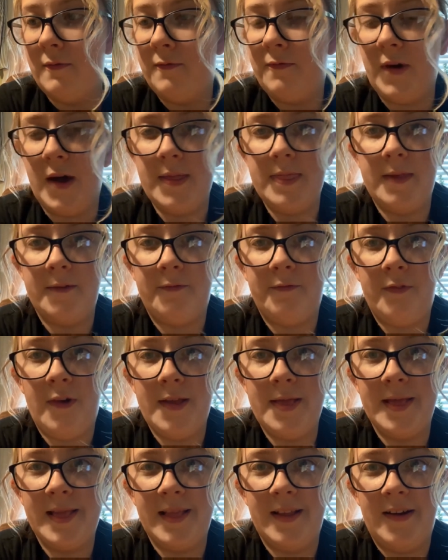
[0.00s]
fight the
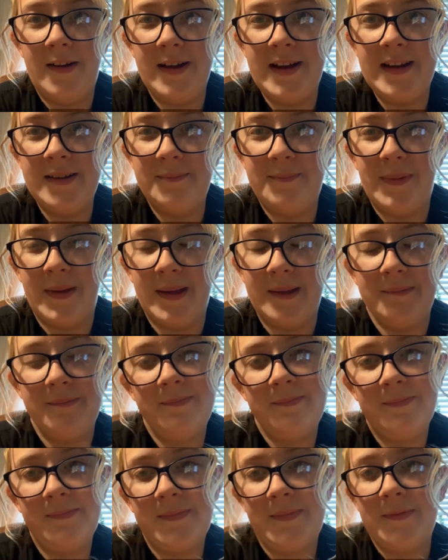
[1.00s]
front line, but
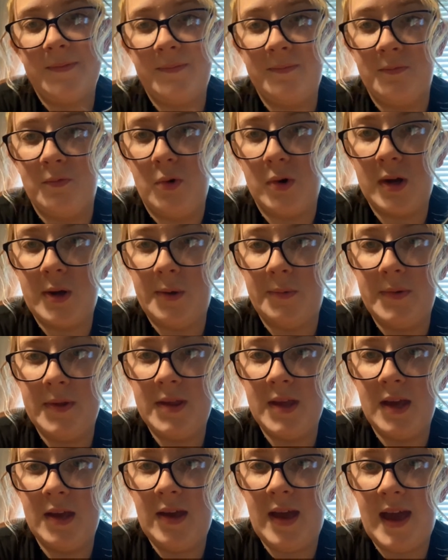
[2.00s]
what can we do?